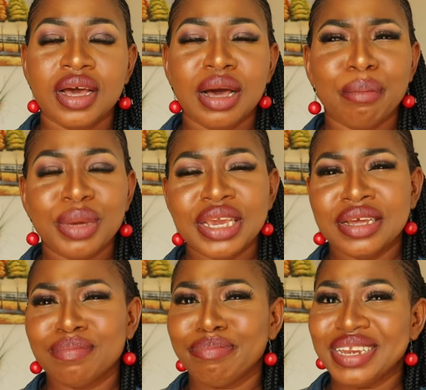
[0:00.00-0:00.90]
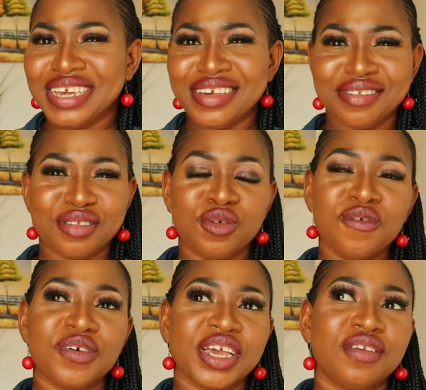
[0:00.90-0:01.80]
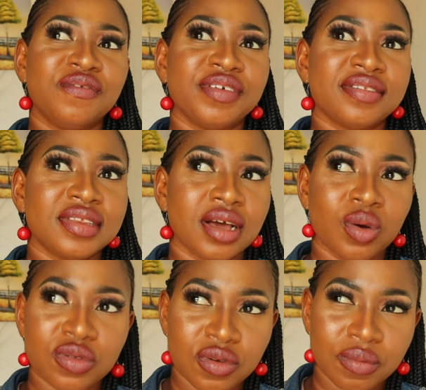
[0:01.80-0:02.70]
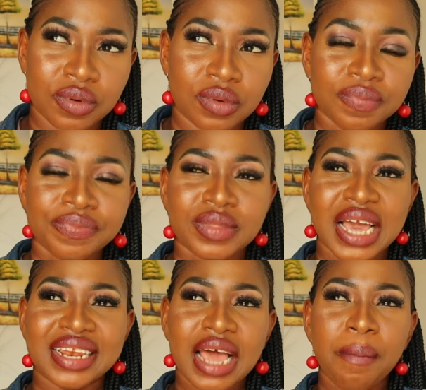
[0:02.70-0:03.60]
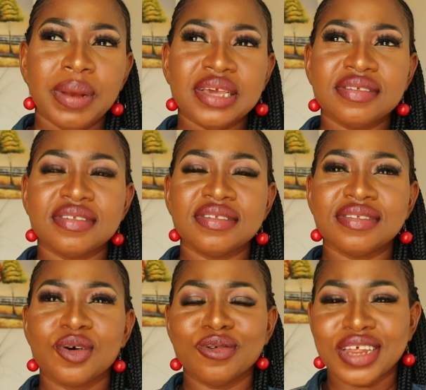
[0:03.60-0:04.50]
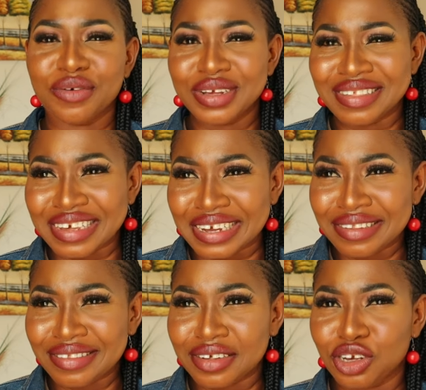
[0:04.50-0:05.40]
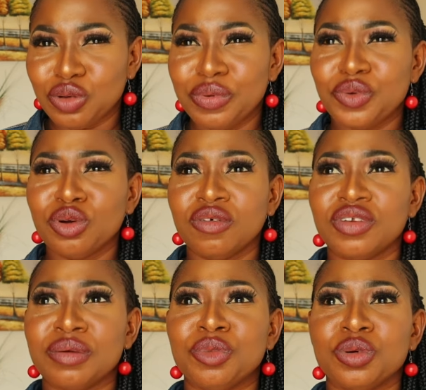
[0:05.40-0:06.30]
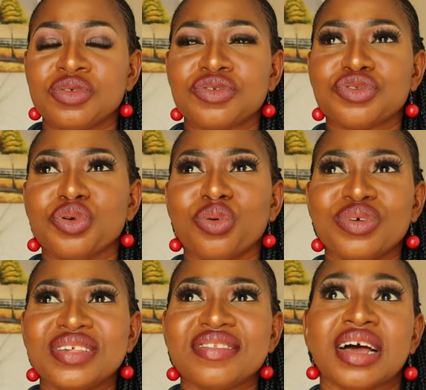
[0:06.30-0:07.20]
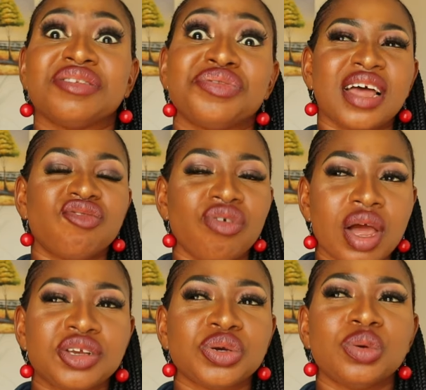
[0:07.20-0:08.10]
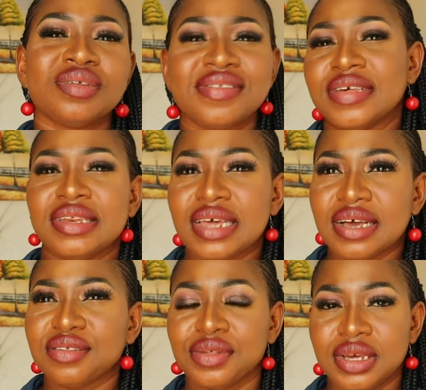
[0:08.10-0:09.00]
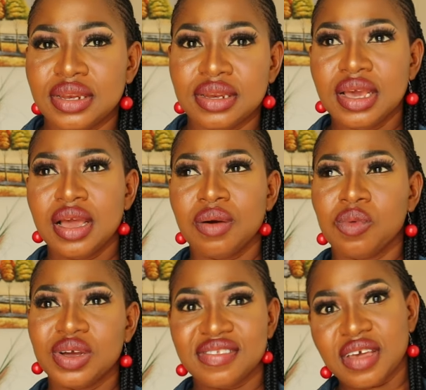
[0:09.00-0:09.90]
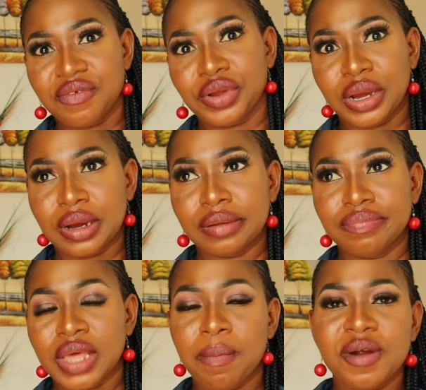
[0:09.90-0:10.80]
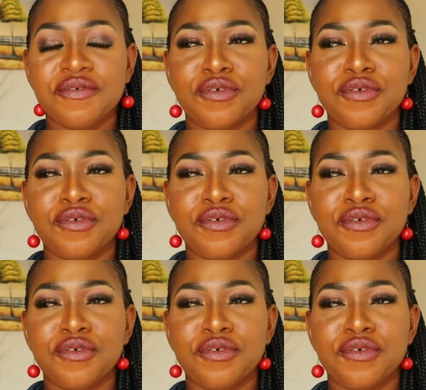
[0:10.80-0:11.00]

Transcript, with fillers: I mean, please don't forget to visit Akosombo. That place is underrated. It should be one of the most tourist attraction centers in West Africa, apart